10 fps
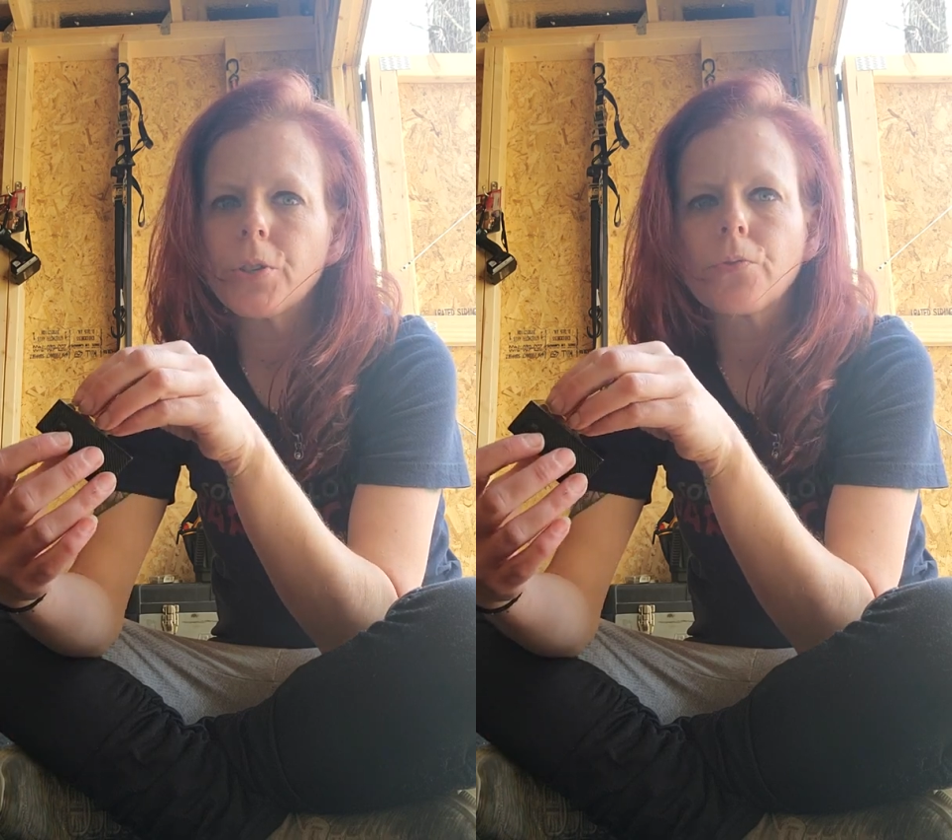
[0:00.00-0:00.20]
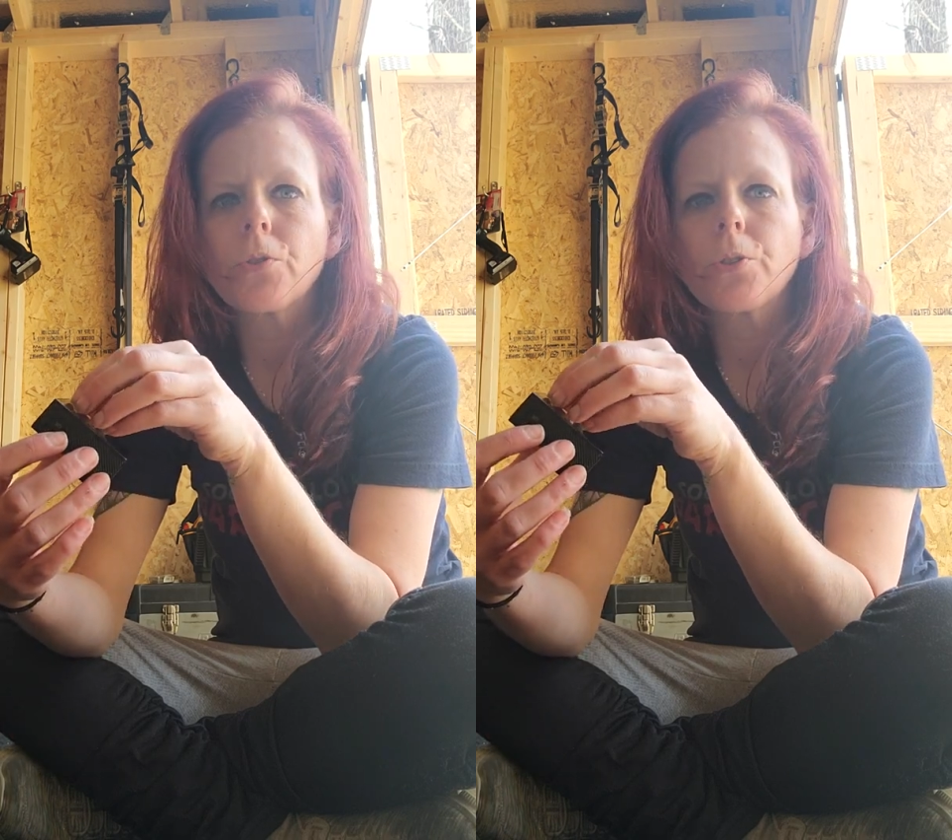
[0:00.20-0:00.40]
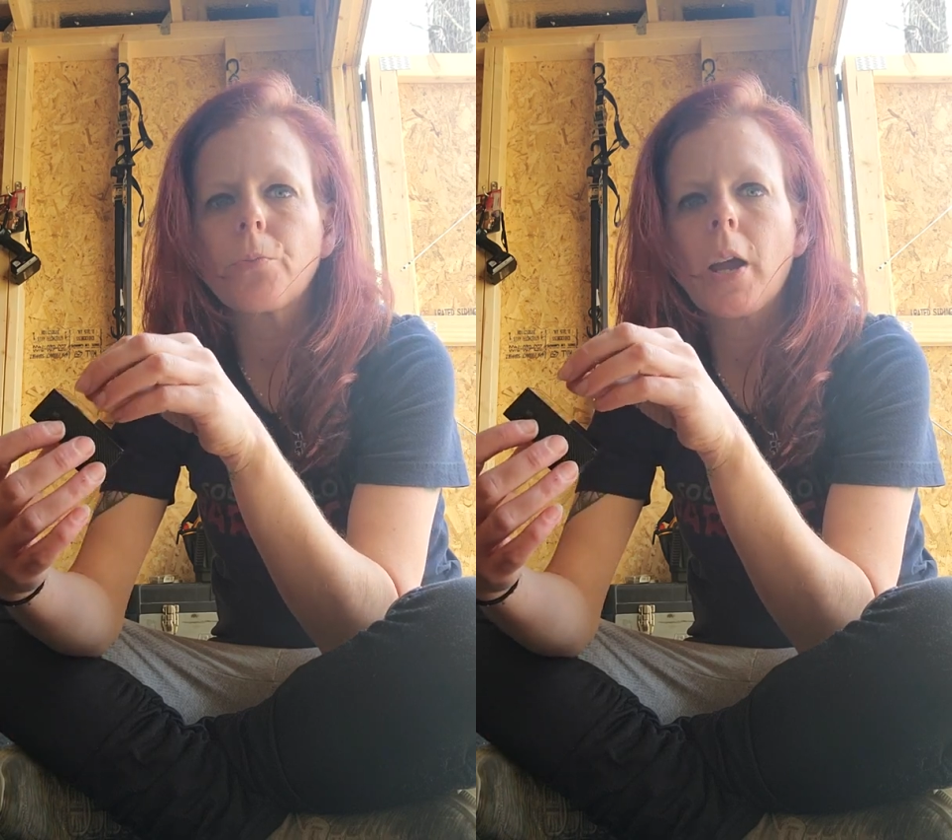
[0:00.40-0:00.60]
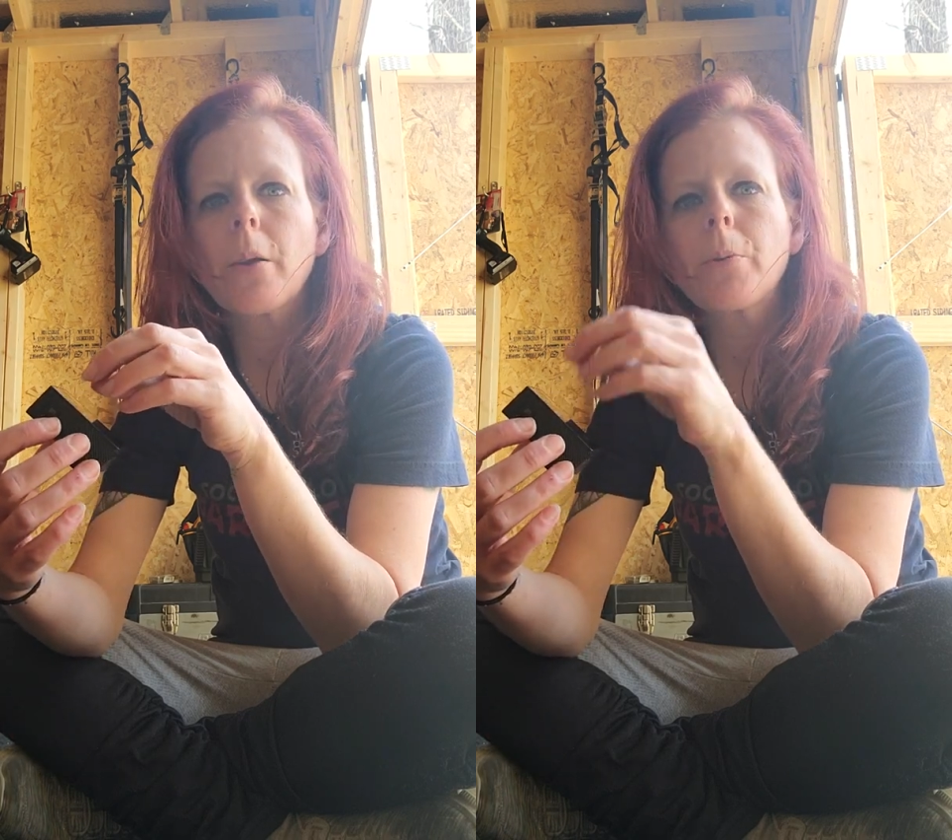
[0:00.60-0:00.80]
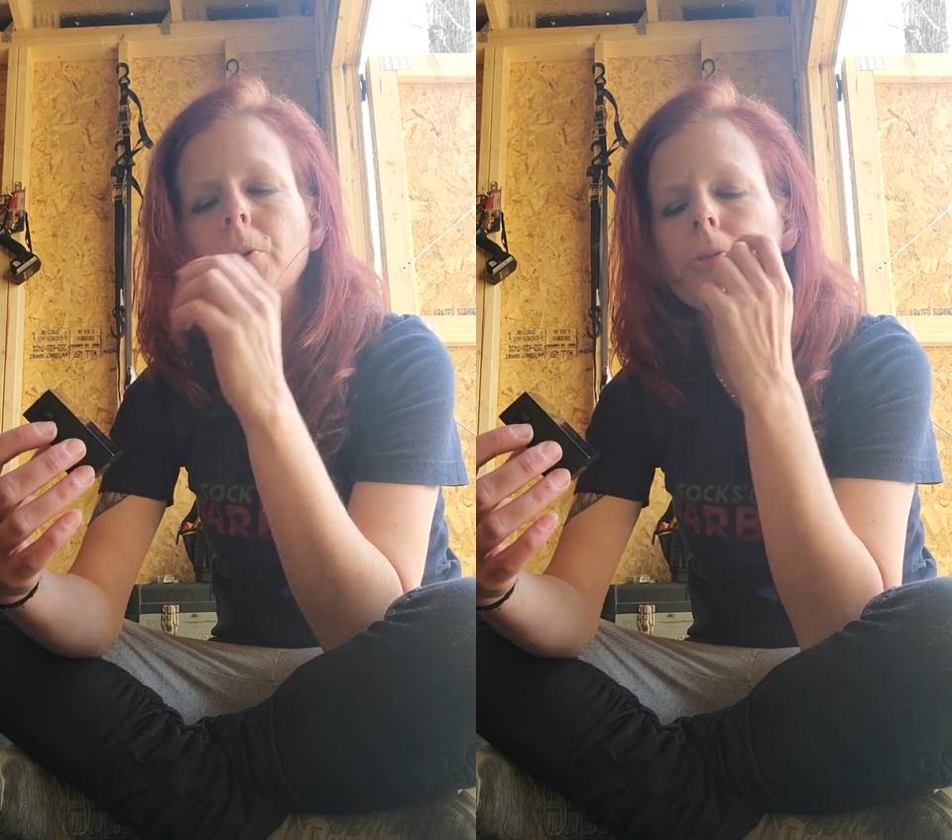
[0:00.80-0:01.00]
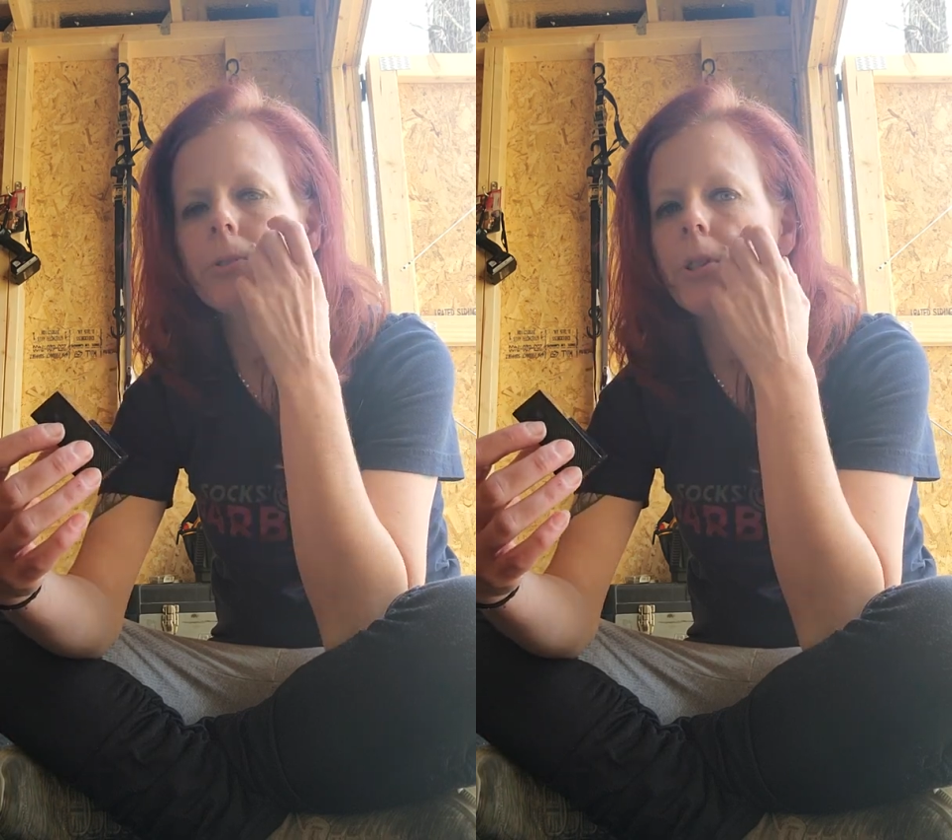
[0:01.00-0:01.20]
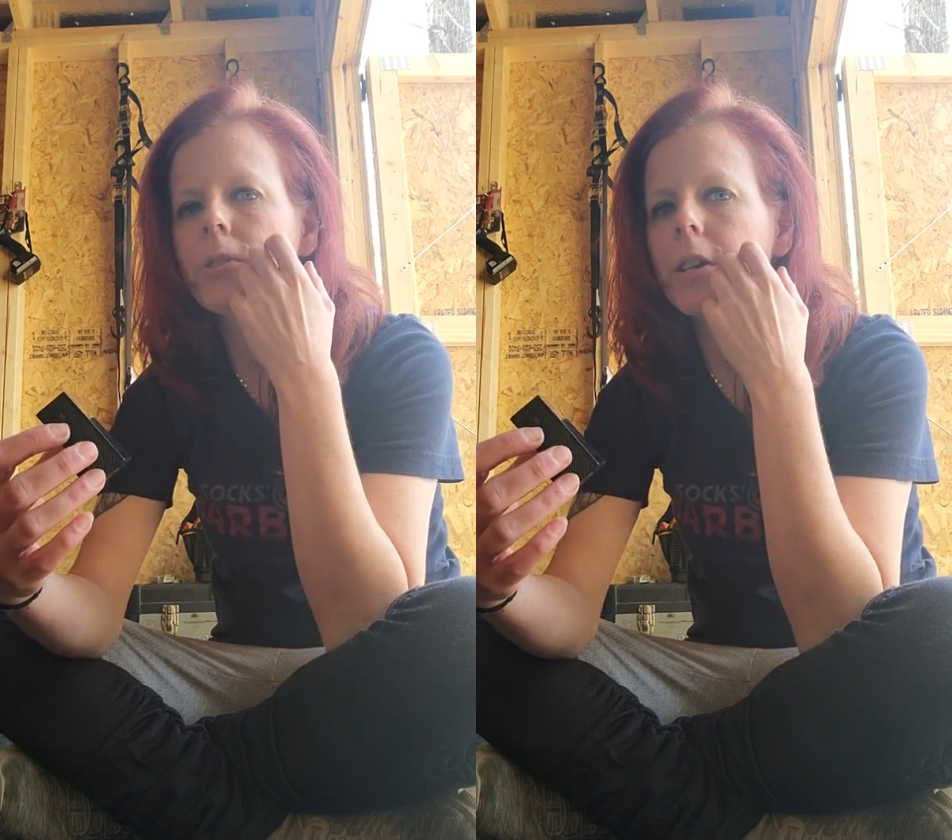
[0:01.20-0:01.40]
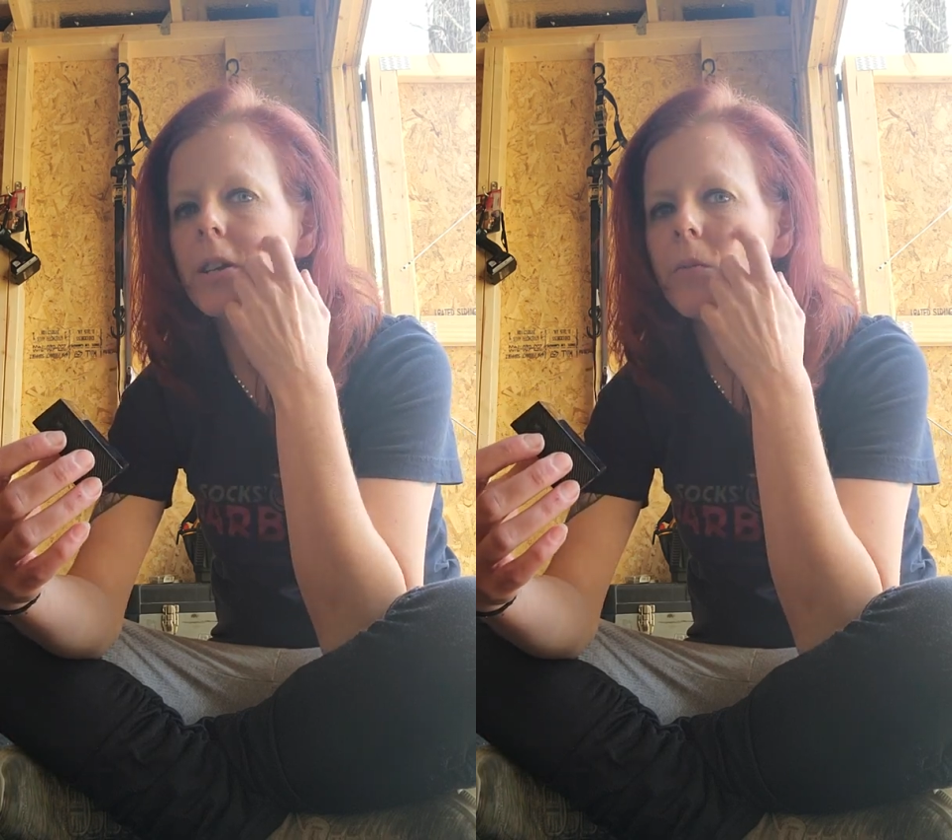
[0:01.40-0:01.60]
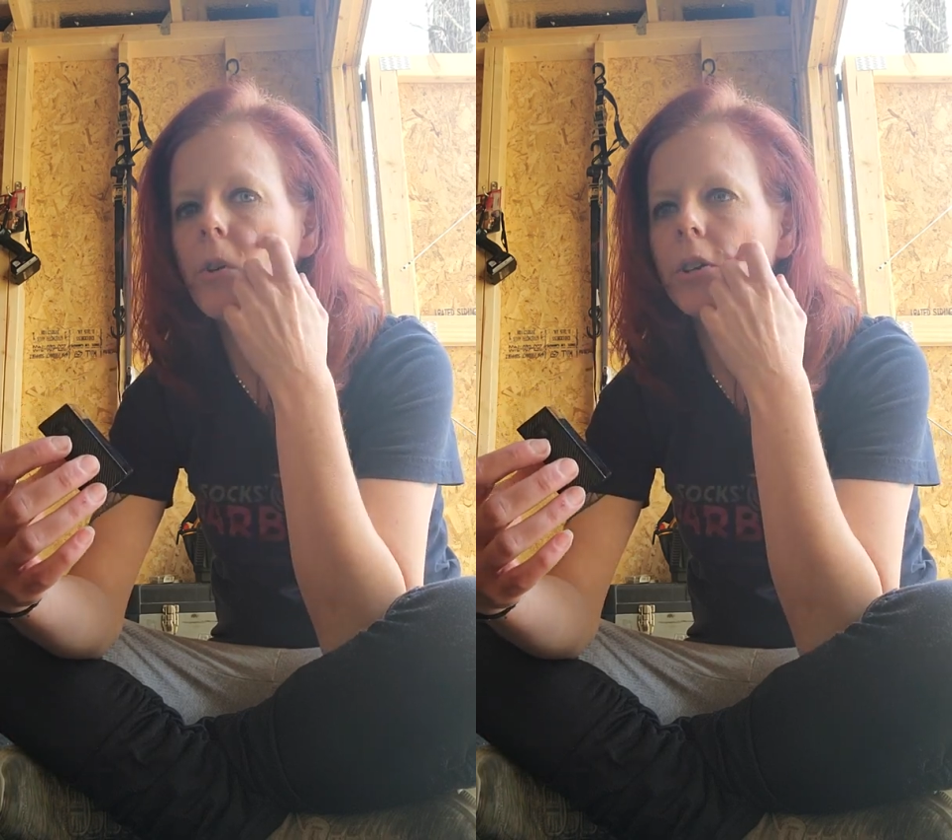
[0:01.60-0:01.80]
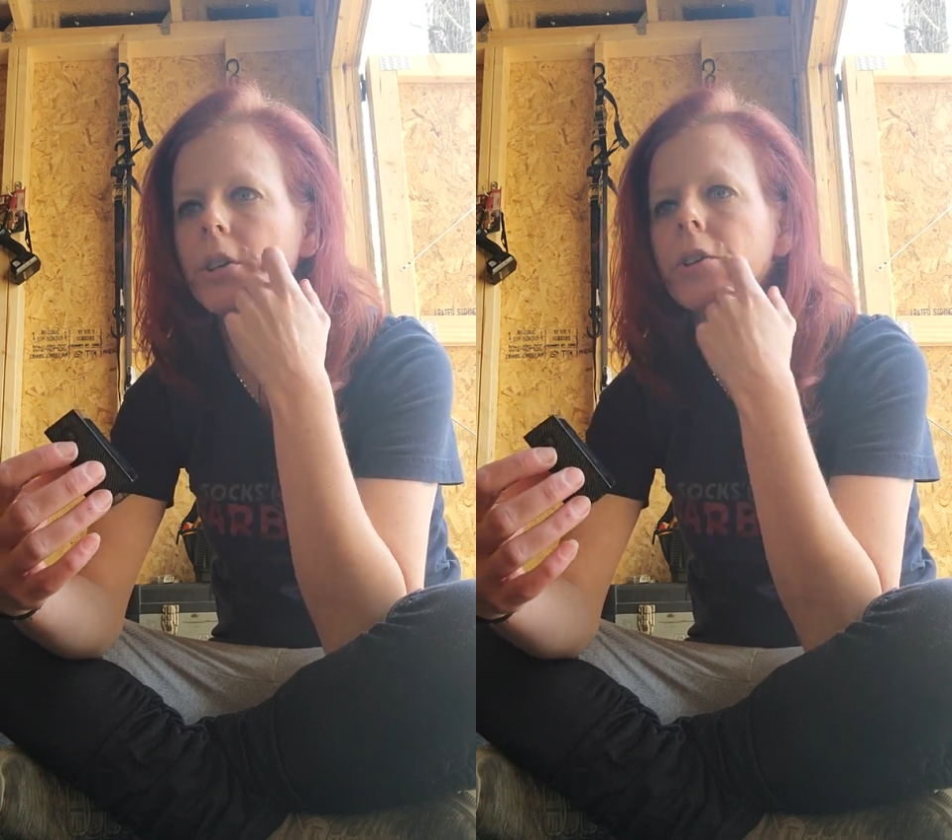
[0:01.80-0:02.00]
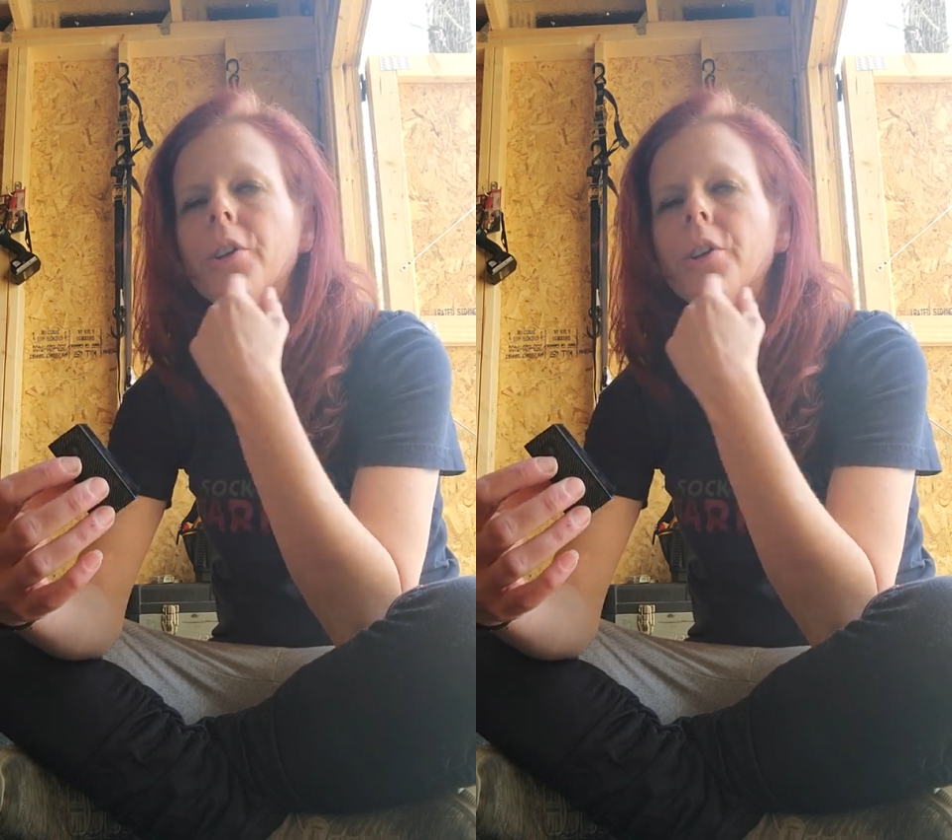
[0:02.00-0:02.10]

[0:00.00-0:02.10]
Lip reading: for my personal use. I didn't want to